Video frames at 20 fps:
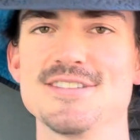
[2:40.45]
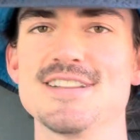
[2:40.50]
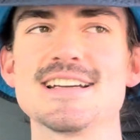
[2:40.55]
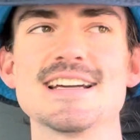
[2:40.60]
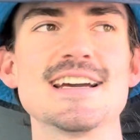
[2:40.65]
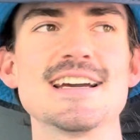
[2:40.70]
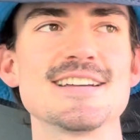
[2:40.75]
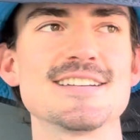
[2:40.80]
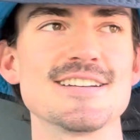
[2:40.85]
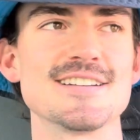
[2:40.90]
Like,
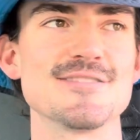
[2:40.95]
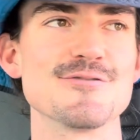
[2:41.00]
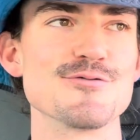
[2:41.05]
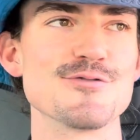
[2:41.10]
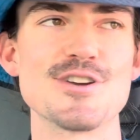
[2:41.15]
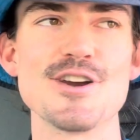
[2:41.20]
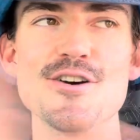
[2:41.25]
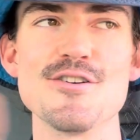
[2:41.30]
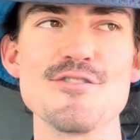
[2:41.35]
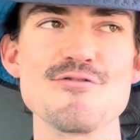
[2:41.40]
I could
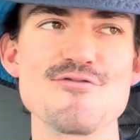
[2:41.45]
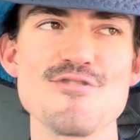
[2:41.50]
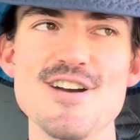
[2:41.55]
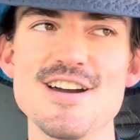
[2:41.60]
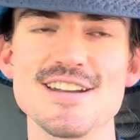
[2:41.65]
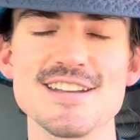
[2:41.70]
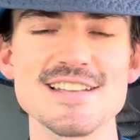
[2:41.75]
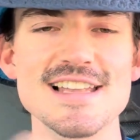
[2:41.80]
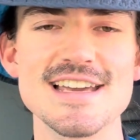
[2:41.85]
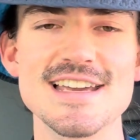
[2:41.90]
go
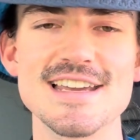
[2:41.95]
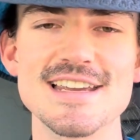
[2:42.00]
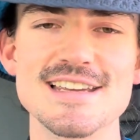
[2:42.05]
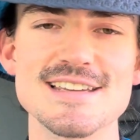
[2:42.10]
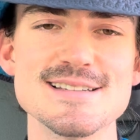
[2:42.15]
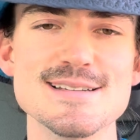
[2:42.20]
run, like,